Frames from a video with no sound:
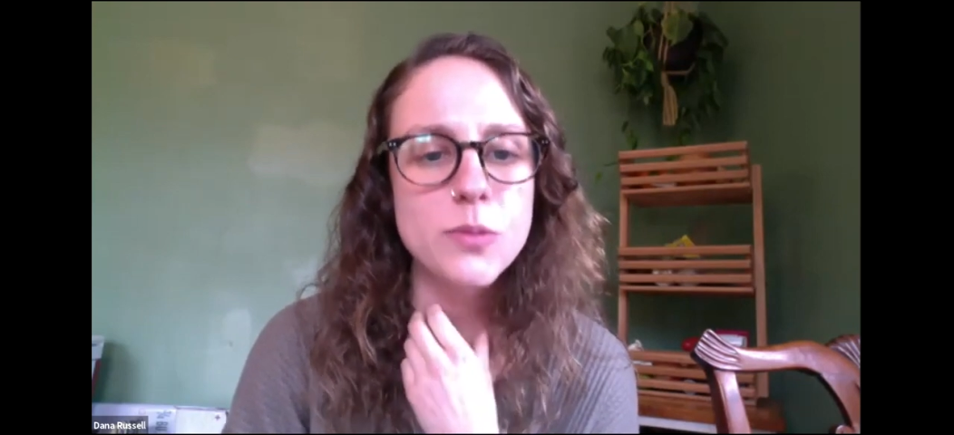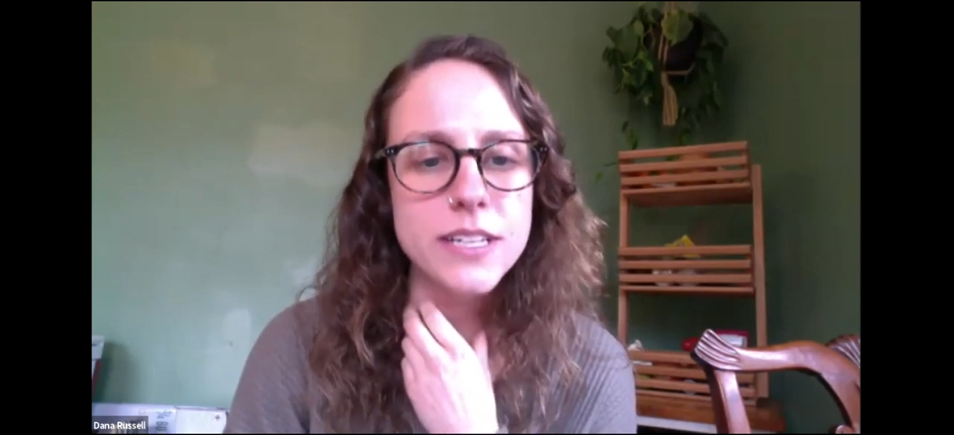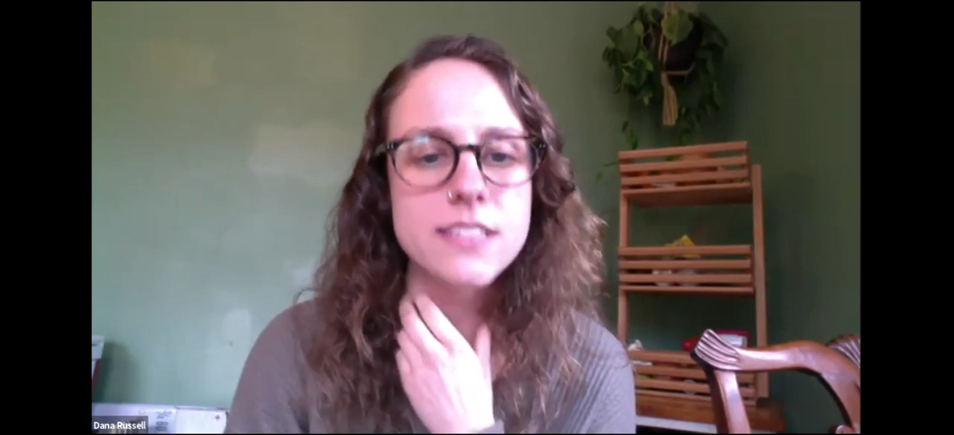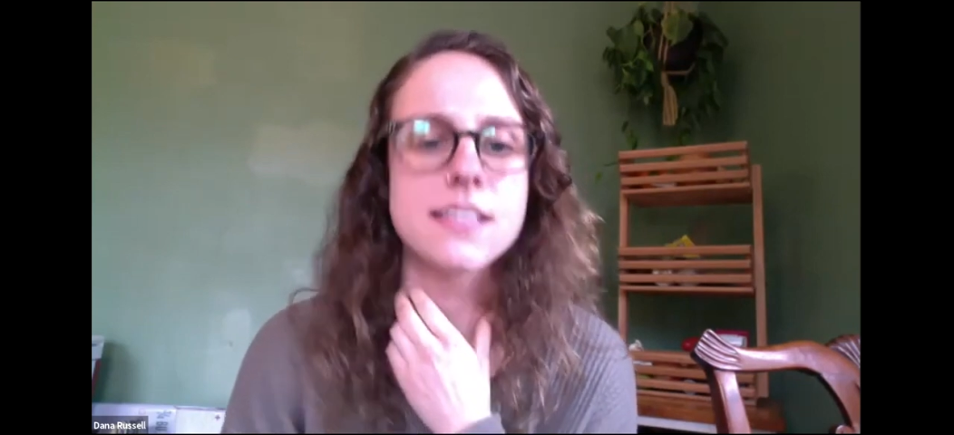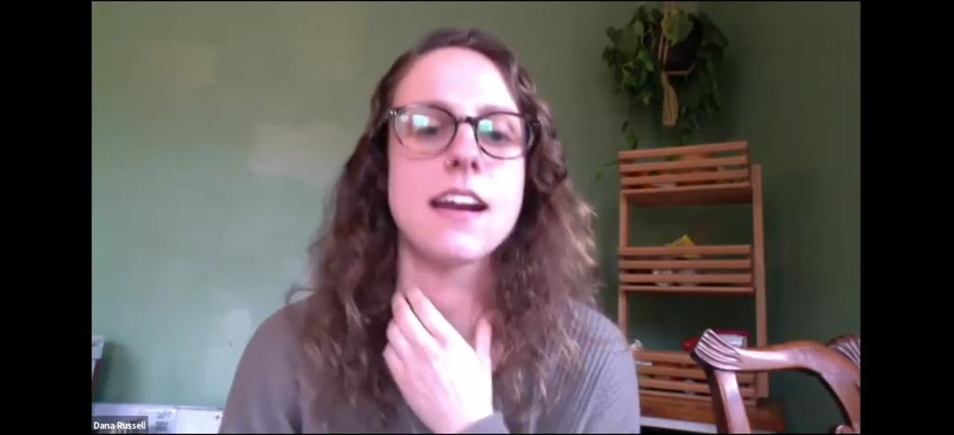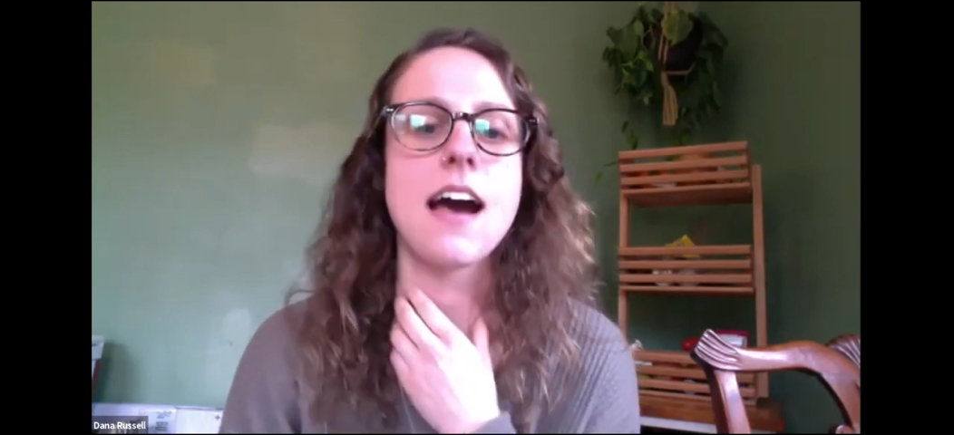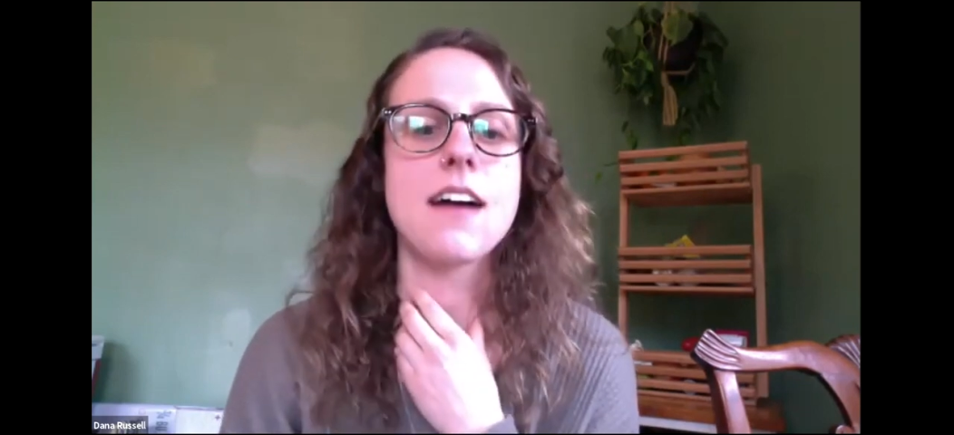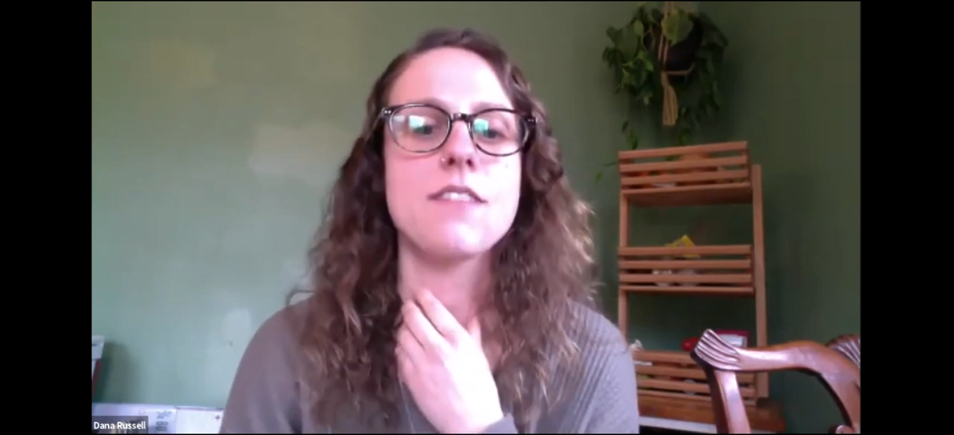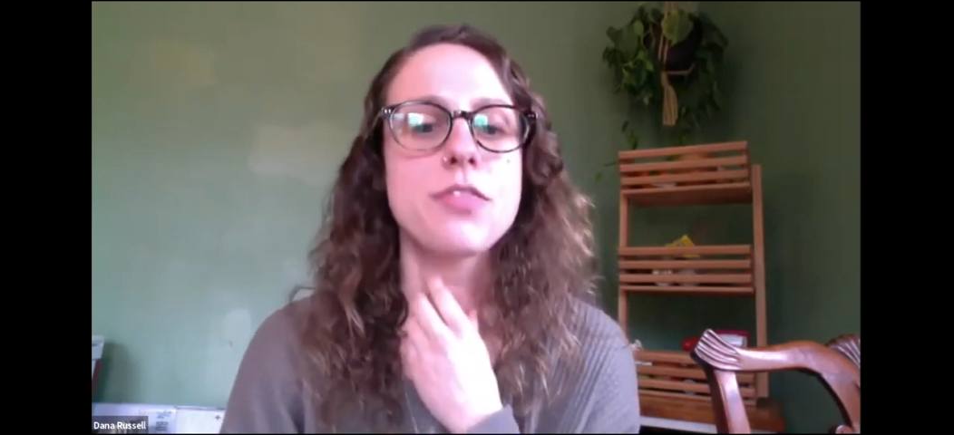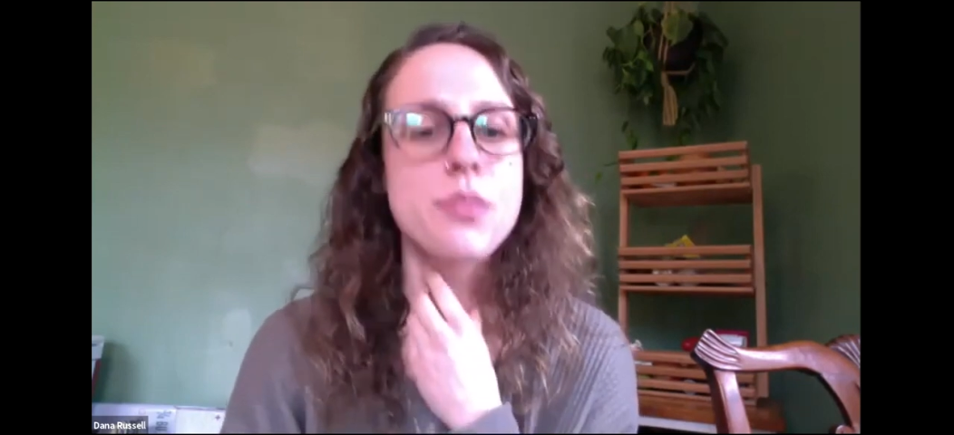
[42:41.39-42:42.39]
weeds that
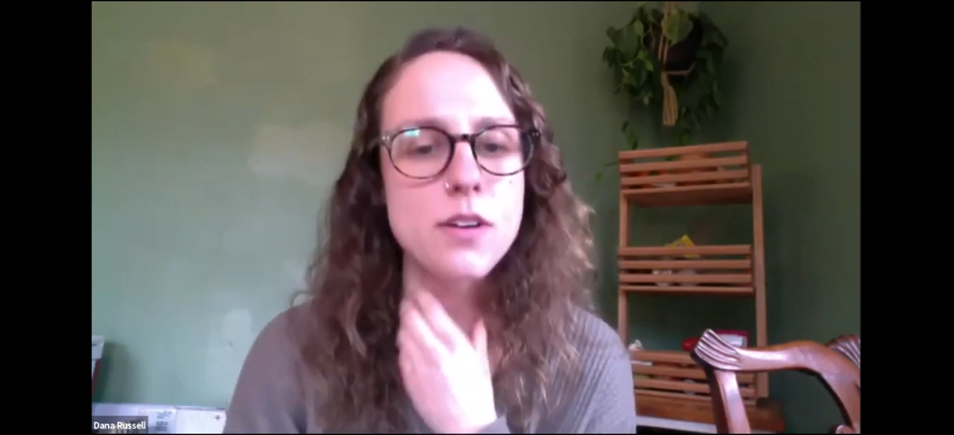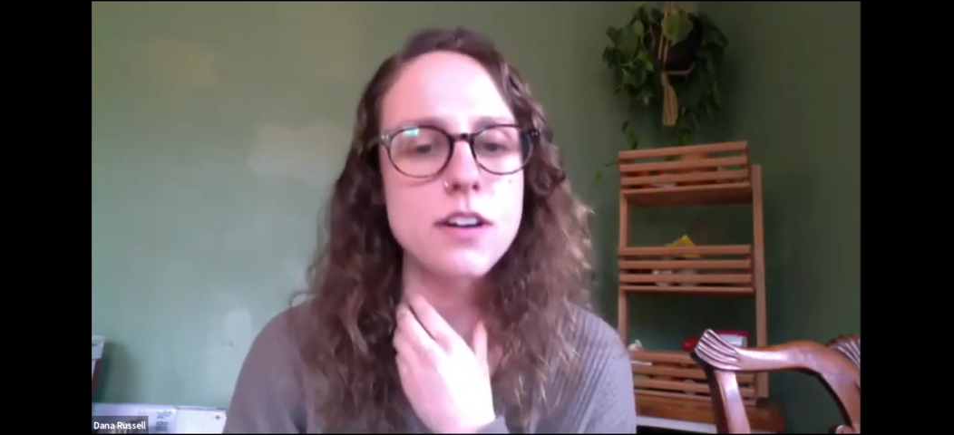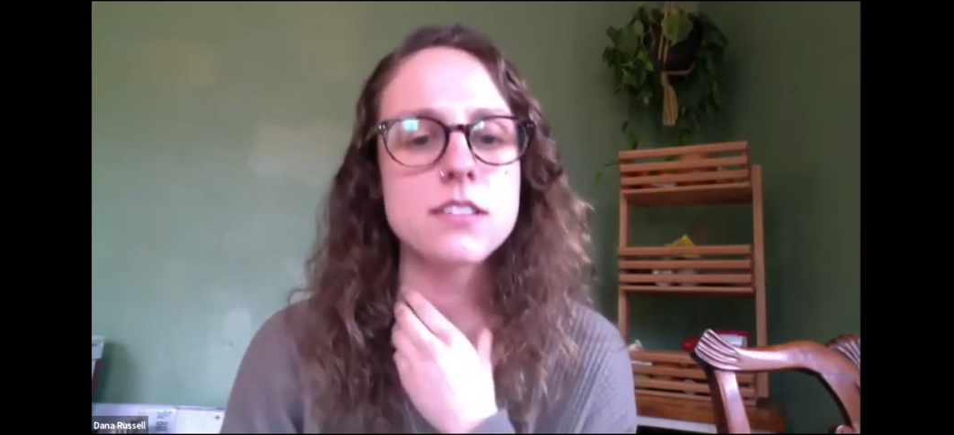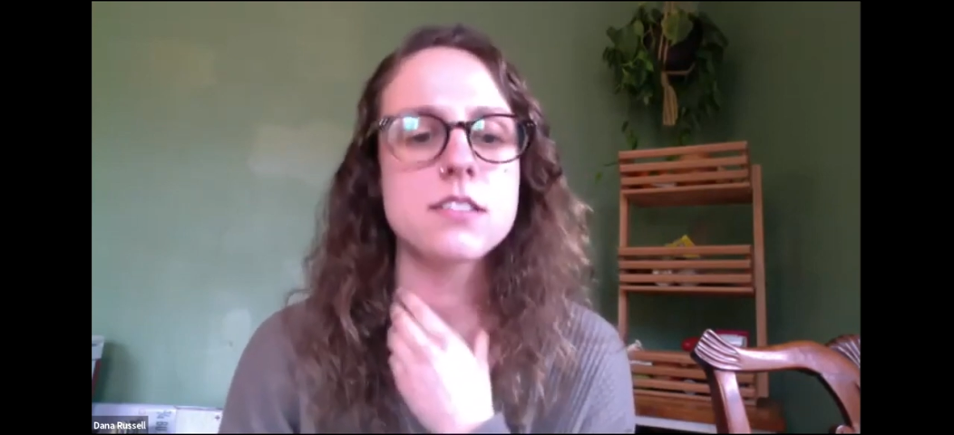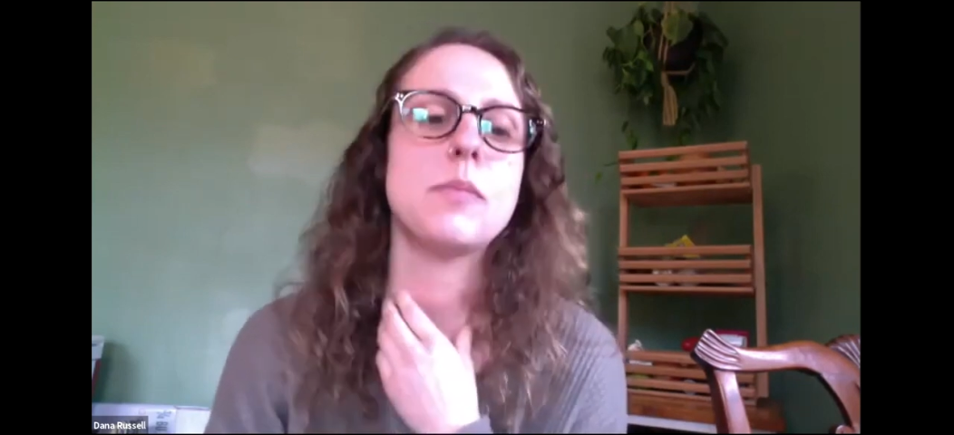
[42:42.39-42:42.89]
have thorns,